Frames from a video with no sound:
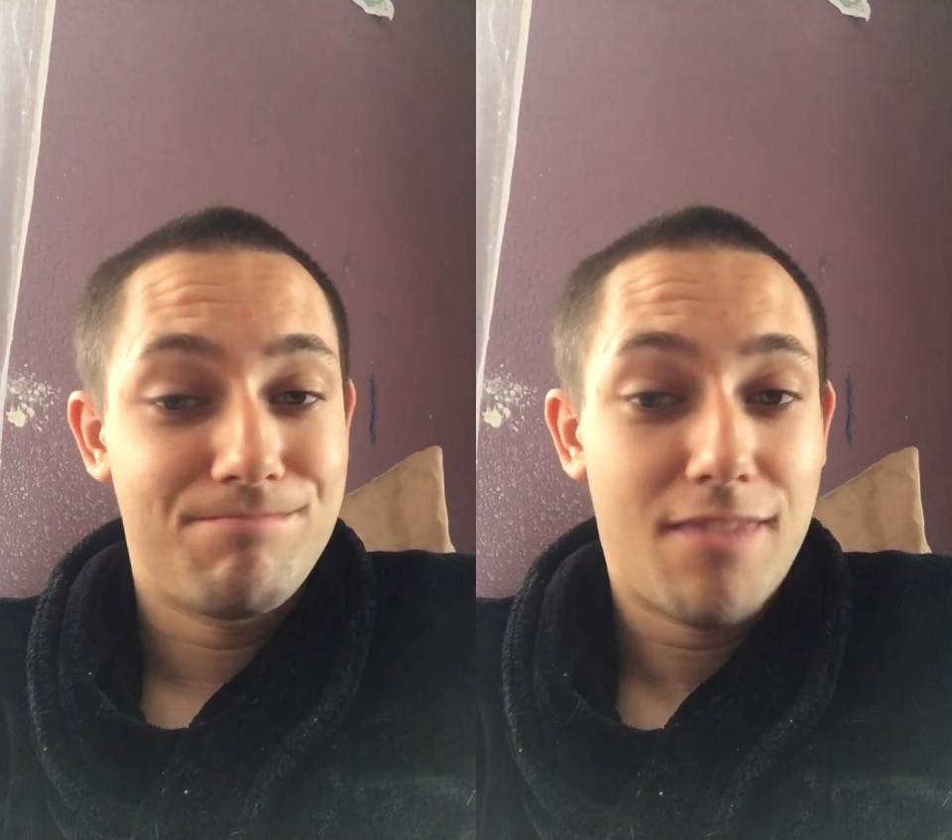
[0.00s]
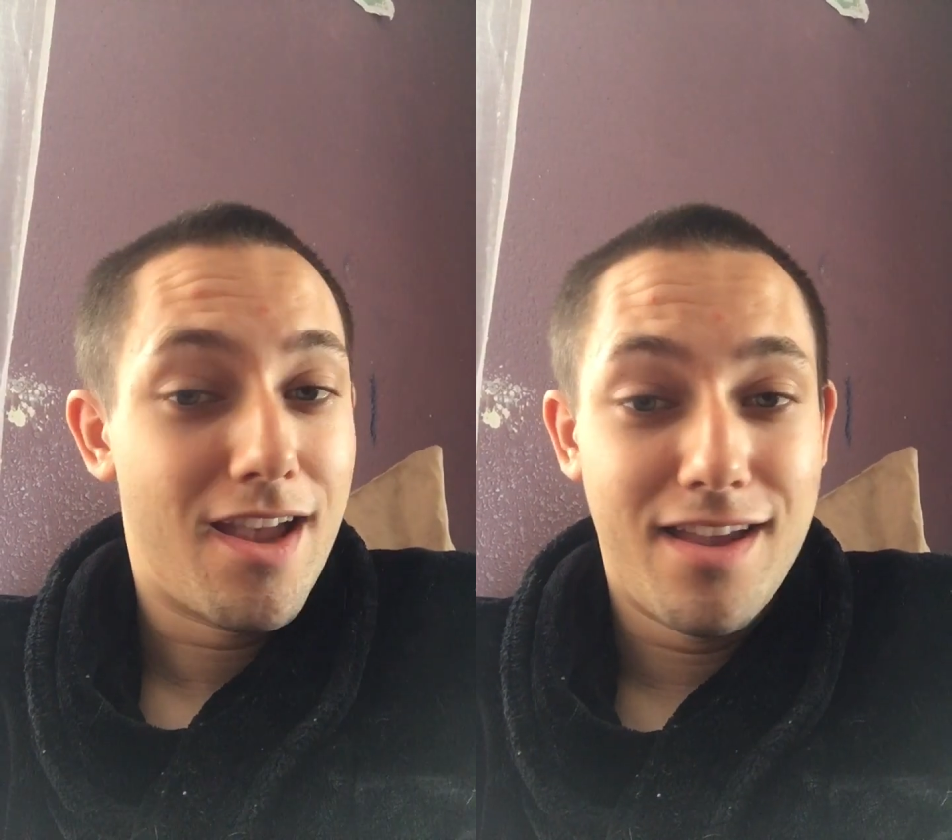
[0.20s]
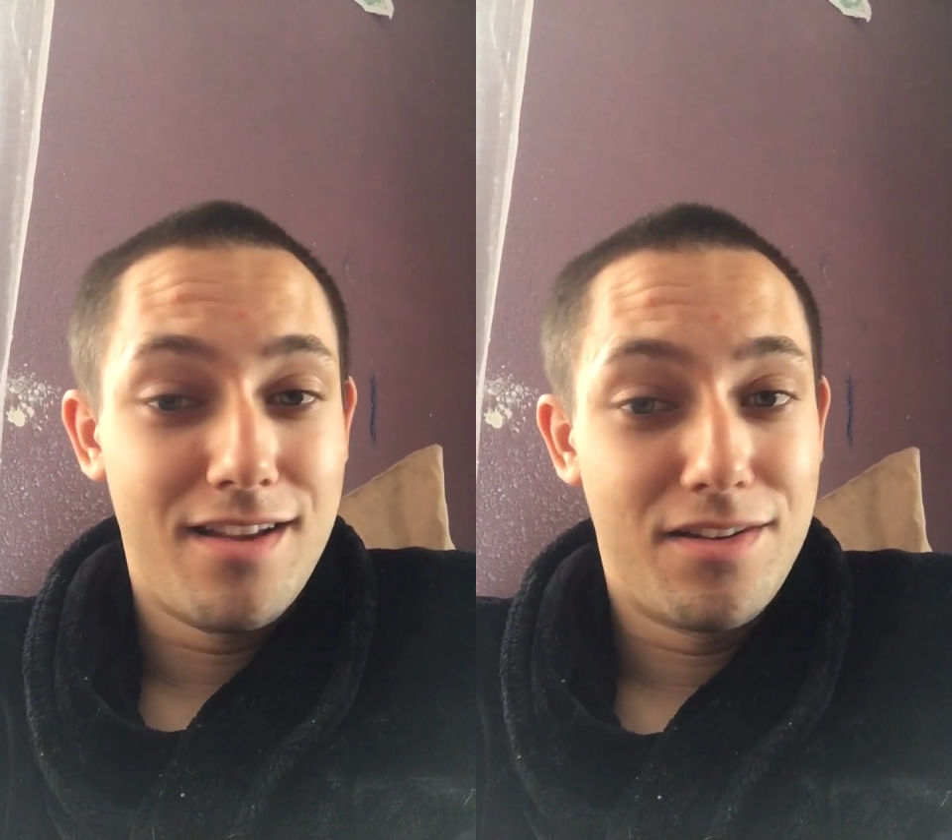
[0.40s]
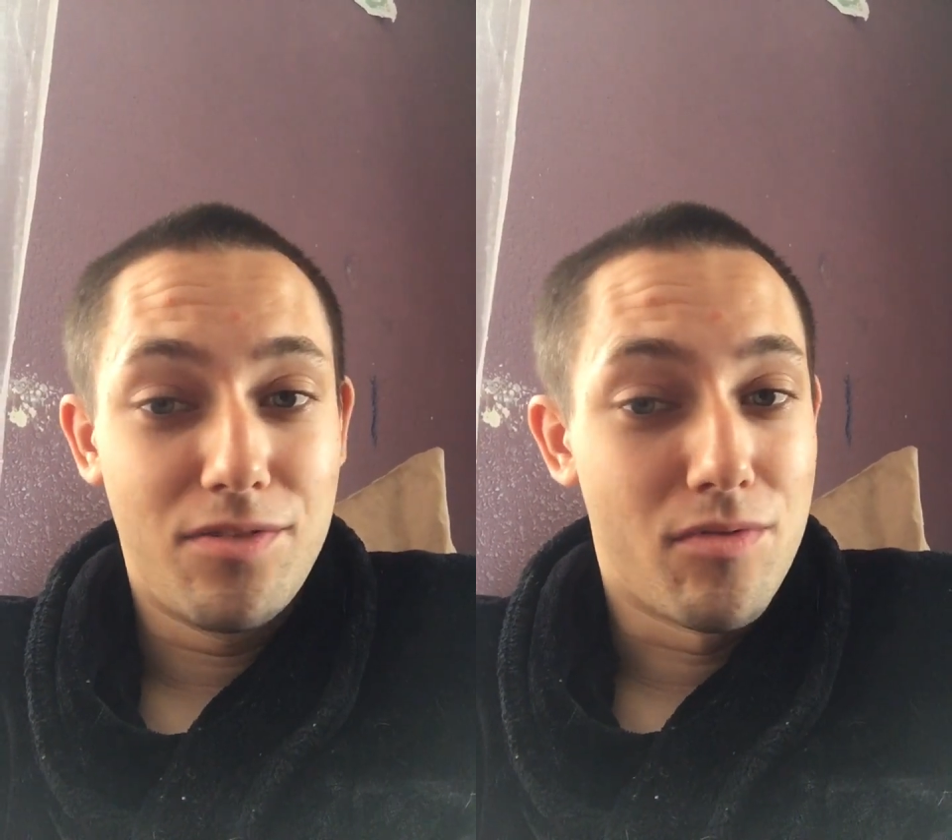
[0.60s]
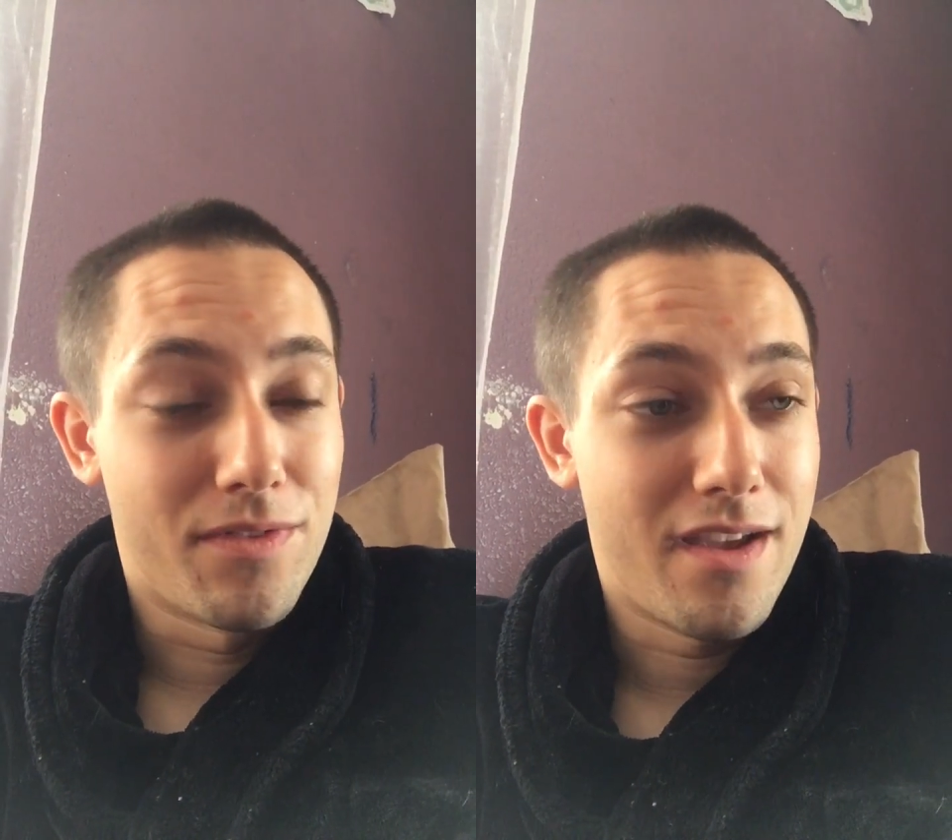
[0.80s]
I ain't
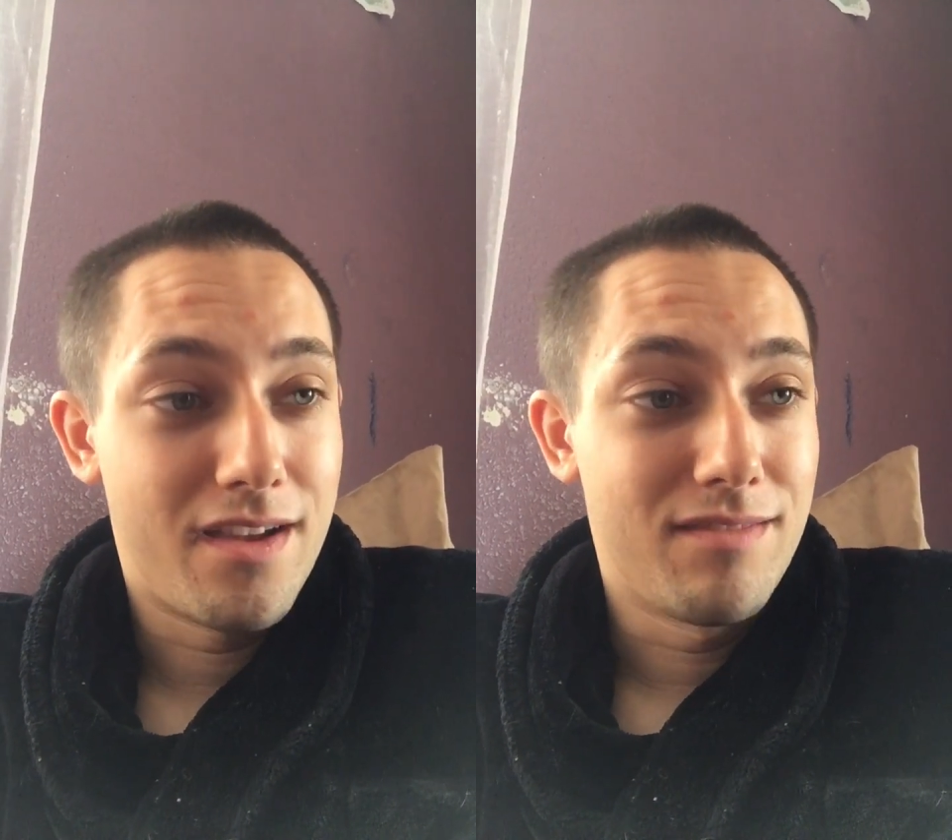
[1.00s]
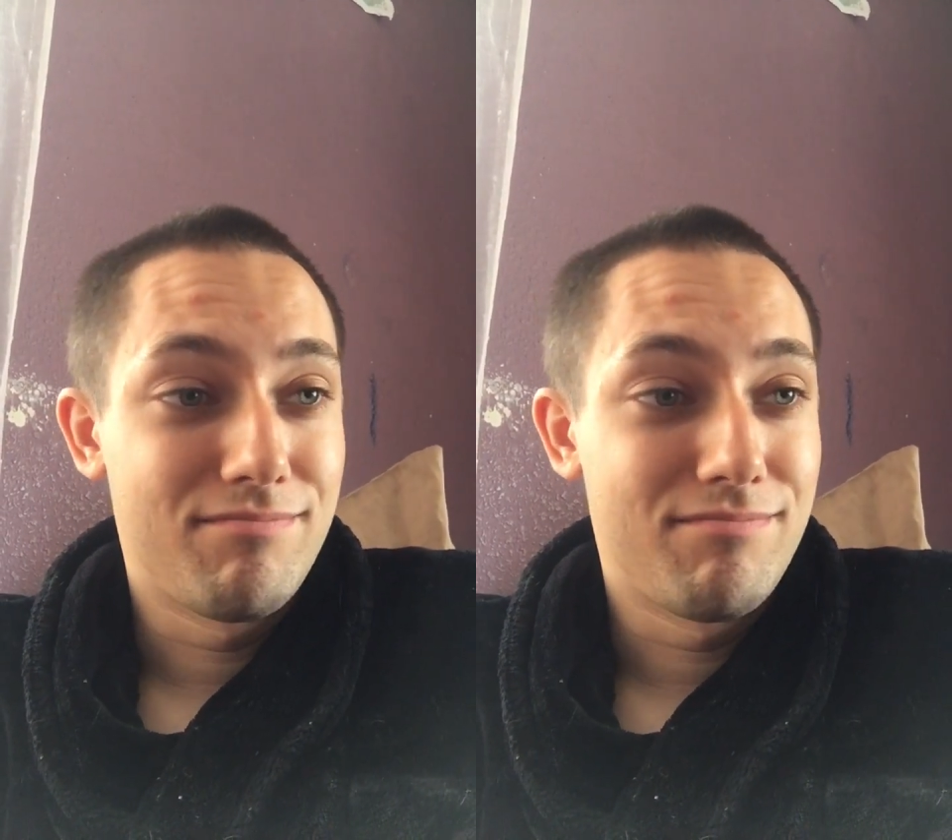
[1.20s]
doing that.